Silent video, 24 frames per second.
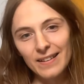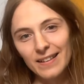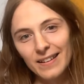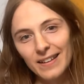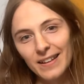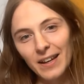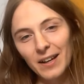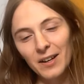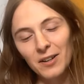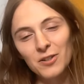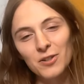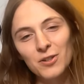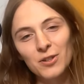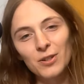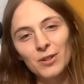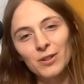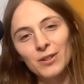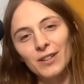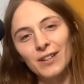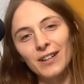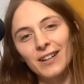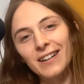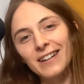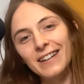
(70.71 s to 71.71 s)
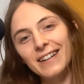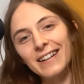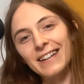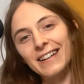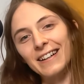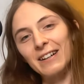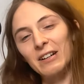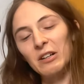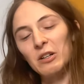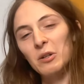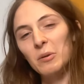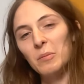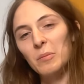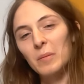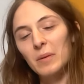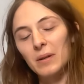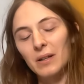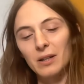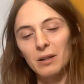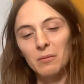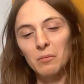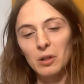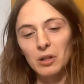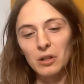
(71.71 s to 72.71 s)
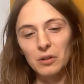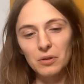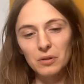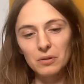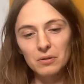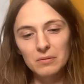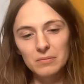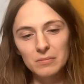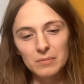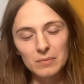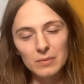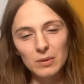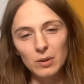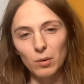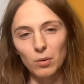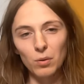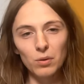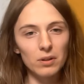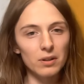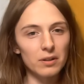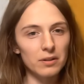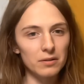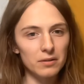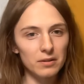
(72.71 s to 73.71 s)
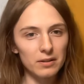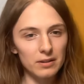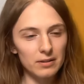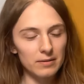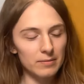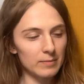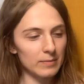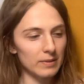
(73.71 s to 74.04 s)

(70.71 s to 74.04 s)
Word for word: Yeah, sure. Hi, I'm I'm Lu or Luke.